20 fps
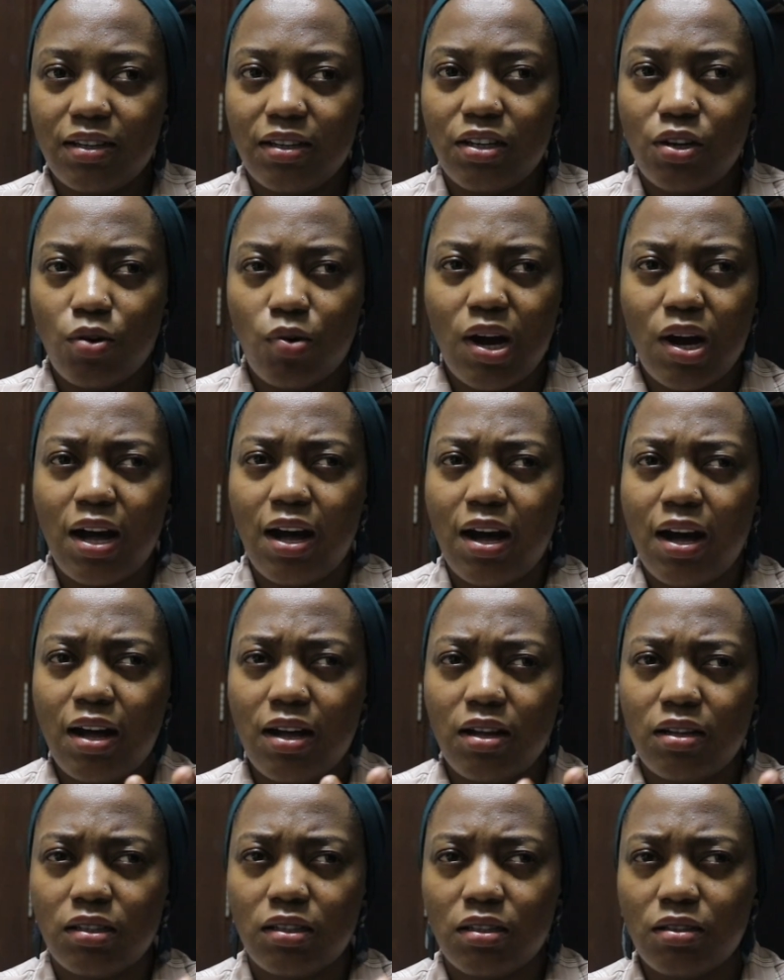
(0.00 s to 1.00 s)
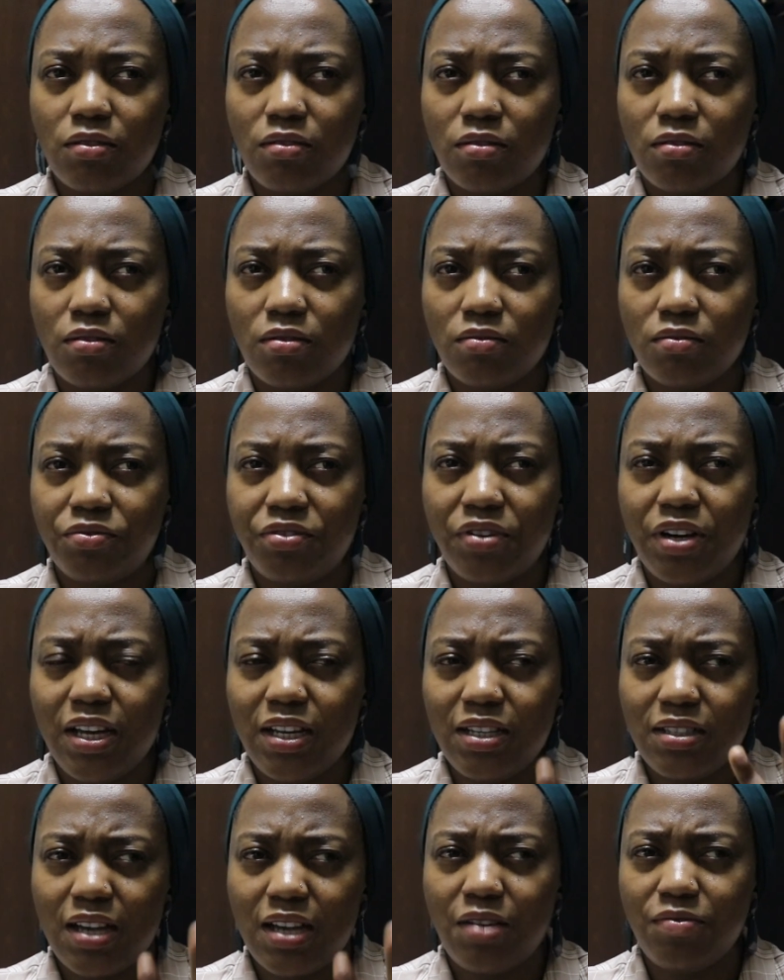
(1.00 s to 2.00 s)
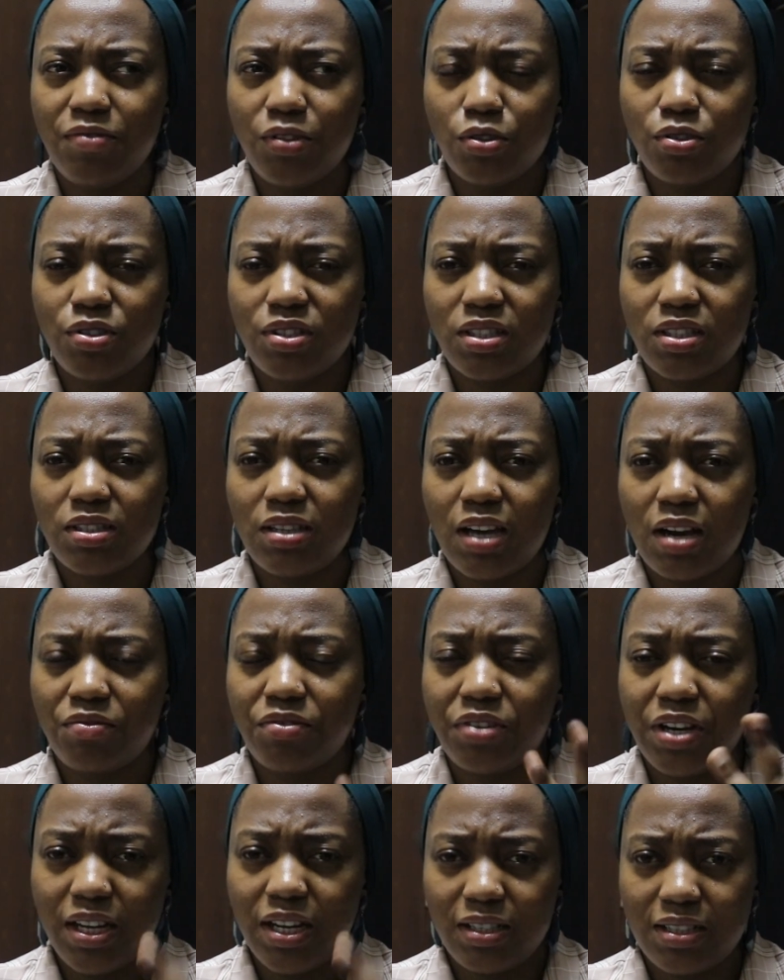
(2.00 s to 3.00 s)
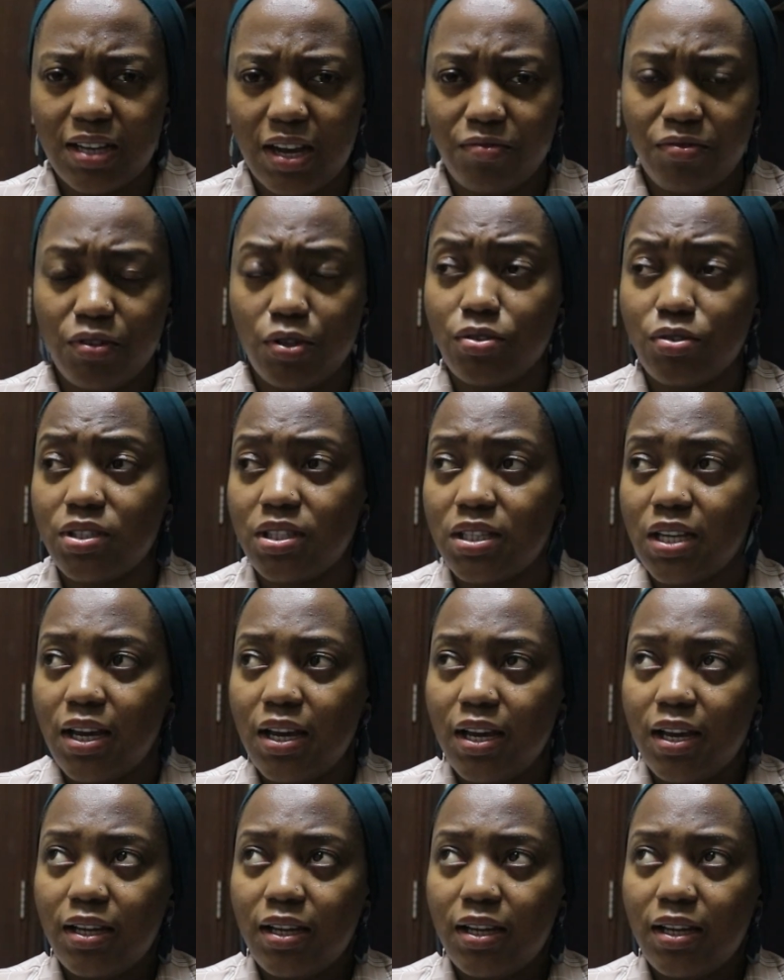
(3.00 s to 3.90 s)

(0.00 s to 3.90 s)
There were three interviews. Yeah, three interviews.